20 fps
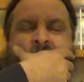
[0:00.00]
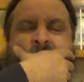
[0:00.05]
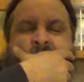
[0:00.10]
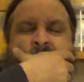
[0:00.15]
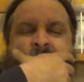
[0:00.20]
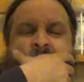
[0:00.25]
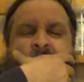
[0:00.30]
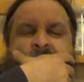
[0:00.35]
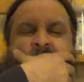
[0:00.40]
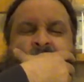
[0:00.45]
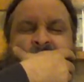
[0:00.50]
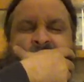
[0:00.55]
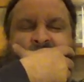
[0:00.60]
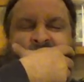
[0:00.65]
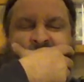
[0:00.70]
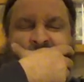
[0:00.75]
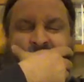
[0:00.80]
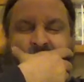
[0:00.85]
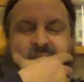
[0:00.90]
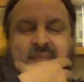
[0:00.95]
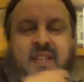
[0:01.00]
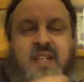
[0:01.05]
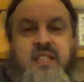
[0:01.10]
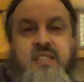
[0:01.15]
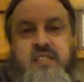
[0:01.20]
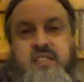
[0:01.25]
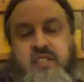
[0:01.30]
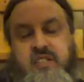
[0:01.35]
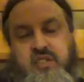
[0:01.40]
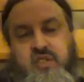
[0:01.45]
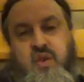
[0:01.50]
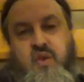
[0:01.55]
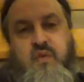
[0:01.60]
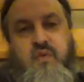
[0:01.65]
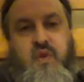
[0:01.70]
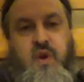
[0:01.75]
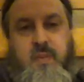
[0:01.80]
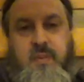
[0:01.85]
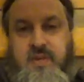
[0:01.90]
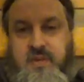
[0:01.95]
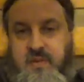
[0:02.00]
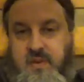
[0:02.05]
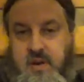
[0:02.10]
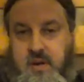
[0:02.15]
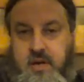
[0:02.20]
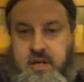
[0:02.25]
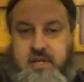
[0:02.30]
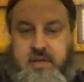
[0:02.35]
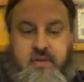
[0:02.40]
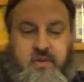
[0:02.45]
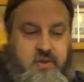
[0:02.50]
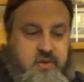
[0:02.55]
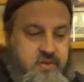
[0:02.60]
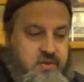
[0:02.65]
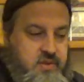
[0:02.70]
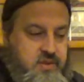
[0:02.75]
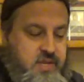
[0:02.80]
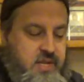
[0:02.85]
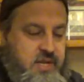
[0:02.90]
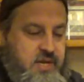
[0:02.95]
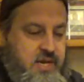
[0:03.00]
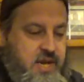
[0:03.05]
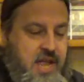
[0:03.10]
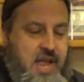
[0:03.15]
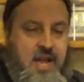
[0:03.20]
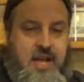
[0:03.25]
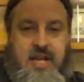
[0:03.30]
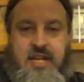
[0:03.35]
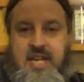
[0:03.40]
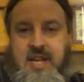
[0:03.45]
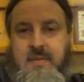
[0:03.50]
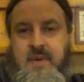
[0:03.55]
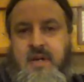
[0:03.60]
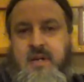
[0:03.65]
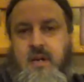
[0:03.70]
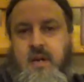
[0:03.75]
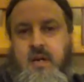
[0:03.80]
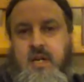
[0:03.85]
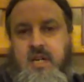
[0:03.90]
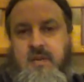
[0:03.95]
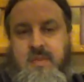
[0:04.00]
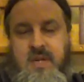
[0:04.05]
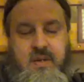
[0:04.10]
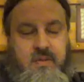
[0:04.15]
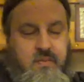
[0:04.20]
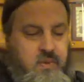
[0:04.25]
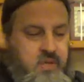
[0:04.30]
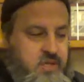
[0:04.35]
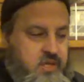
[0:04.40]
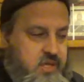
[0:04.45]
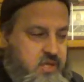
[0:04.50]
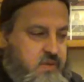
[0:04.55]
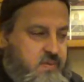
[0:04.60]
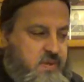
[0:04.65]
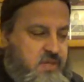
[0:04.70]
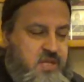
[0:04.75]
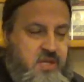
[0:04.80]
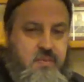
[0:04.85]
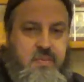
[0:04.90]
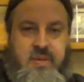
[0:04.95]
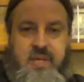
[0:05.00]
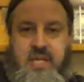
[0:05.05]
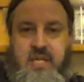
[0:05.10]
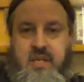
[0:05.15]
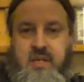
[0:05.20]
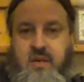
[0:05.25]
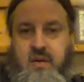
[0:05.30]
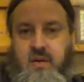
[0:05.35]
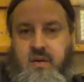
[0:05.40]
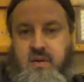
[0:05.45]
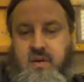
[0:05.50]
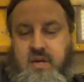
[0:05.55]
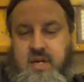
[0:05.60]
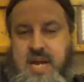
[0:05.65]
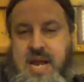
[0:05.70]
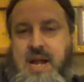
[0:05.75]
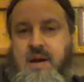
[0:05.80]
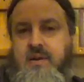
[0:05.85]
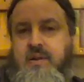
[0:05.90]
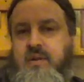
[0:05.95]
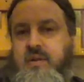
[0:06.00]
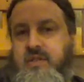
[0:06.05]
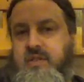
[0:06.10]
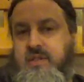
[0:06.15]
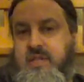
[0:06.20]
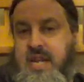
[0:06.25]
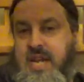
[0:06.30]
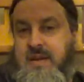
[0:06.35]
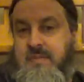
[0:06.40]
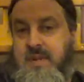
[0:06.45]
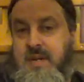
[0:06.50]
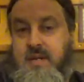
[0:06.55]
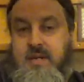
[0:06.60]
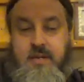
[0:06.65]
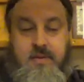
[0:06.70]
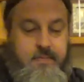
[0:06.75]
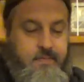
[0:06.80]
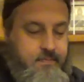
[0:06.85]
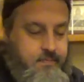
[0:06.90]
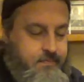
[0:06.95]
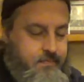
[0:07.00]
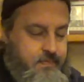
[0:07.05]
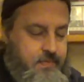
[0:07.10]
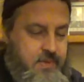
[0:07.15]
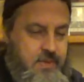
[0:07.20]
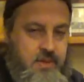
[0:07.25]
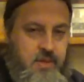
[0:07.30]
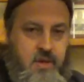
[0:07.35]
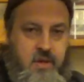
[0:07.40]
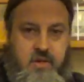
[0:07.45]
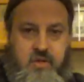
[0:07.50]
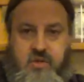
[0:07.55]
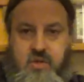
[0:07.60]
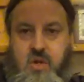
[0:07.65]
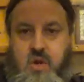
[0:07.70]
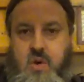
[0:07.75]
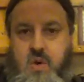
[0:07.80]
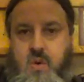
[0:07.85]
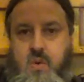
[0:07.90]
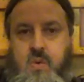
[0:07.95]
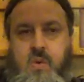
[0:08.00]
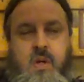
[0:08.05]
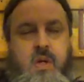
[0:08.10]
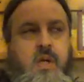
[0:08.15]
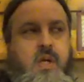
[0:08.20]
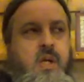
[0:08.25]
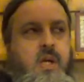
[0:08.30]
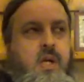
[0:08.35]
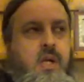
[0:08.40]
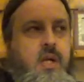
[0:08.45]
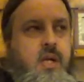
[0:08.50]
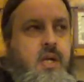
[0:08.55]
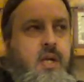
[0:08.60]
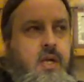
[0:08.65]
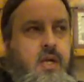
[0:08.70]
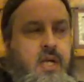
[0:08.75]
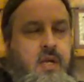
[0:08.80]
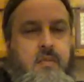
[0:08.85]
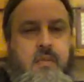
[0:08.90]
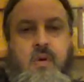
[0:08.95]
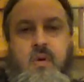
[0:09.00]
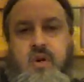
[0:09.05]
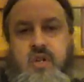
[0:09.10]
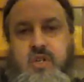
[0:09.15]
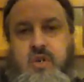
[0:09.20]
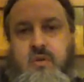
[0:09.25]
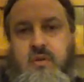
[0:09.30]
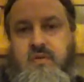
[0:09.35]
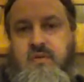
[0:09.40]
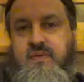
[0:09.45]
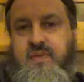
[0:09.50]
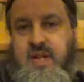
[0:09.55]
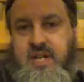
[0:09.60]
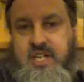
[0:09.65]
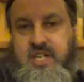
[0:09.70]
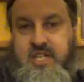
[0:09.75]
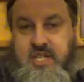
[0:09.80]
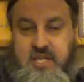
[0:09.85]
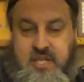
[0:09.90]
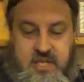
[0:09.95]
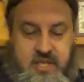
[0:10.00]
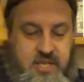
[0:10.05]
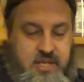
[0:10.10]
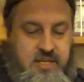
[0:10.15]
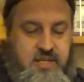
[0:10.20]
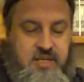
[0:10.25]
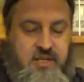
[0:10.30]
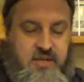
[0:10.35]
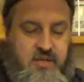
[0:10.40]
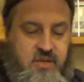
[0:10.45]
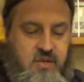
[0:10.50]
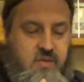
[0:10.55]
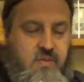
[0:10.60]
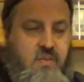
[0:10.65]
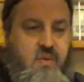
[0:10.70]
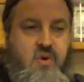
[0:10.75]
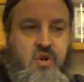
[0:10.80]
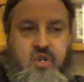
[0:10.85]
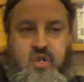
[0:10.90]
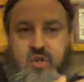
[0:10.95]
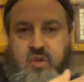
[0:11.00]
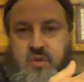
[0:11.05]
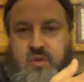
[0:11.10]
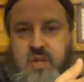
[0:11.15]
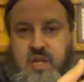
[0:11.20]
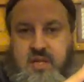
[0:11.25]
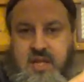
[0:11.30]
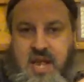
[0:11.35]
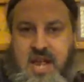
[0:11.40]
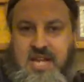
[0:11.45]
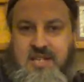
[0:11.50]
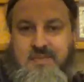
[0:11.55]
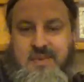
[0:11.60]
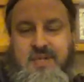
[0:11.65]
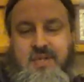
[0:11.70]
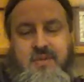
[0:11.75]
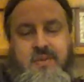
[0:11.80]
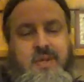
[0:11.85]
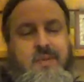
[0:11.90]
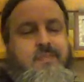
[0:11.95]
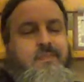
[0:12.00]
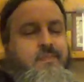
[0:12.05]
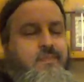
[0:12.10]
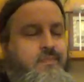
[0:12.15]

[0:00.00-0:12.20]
Ugh. There's two forms of argue. There's an academic argument, which is simply your counter statement. There's no uh, emotional inflection in this. There's no emotional attachment to it.